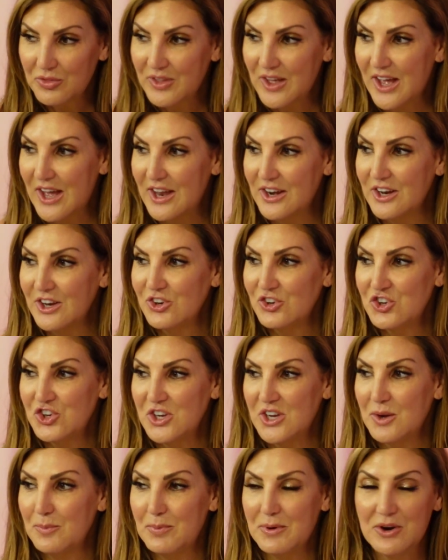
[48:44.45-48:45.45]
that
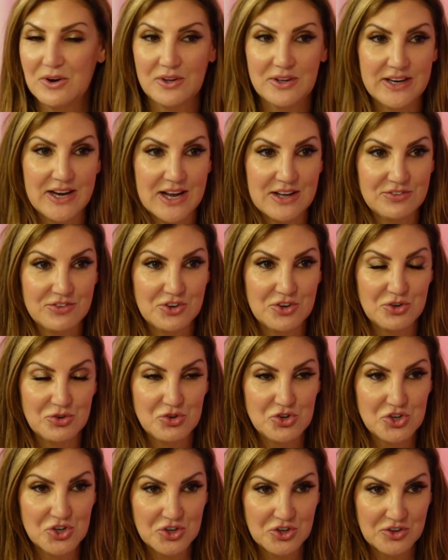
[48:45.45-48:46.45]
she apparently has a new
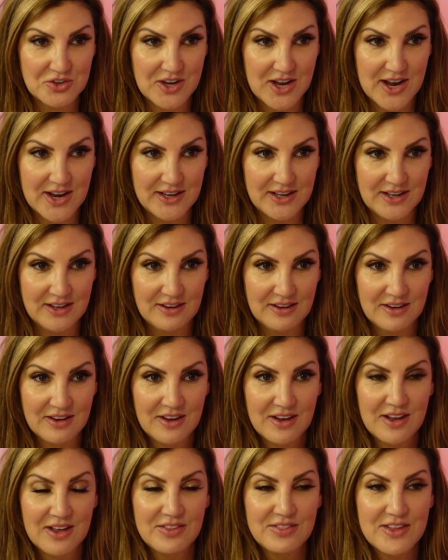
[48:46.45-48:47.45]
sugar daddy.
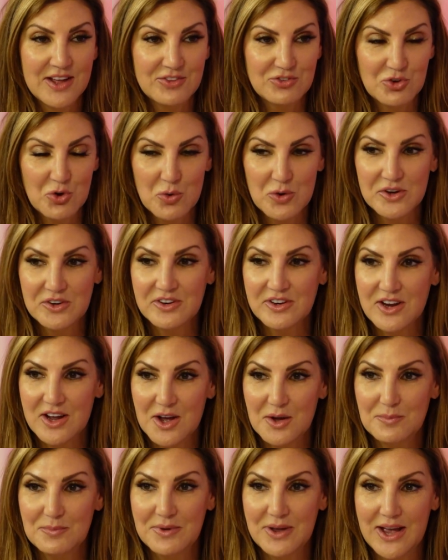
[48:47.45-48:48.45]
That's going to
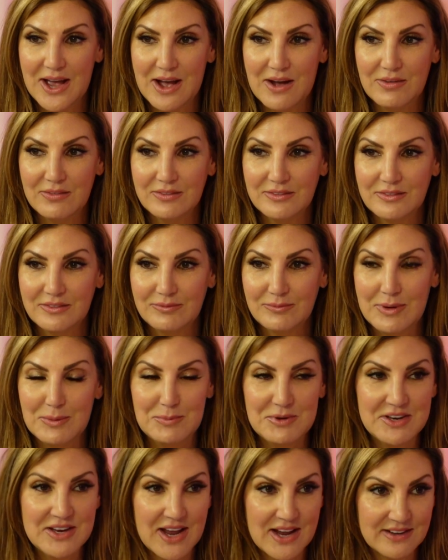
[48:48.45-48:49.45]
come out
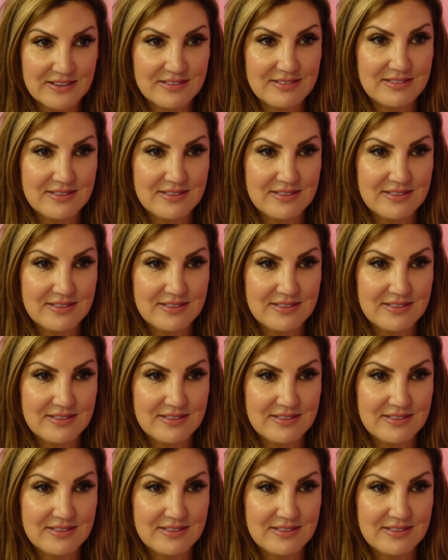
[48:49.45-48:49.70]
maybe next